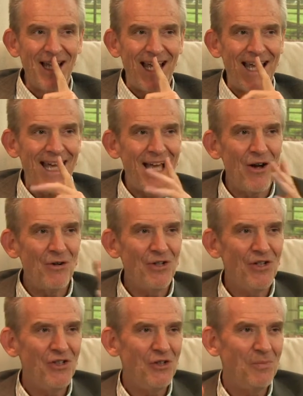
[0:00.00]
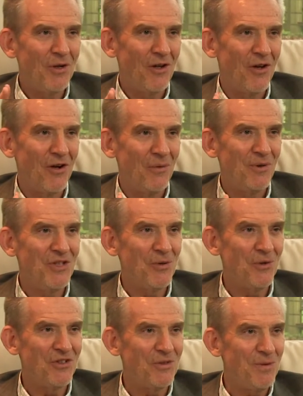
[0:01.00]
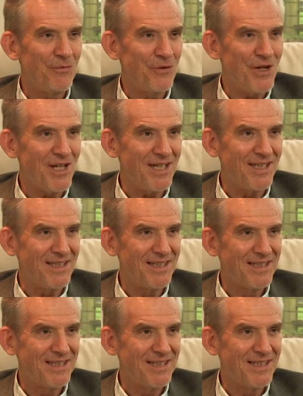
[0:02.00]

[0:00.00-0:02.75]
How can you belong when you want to be free?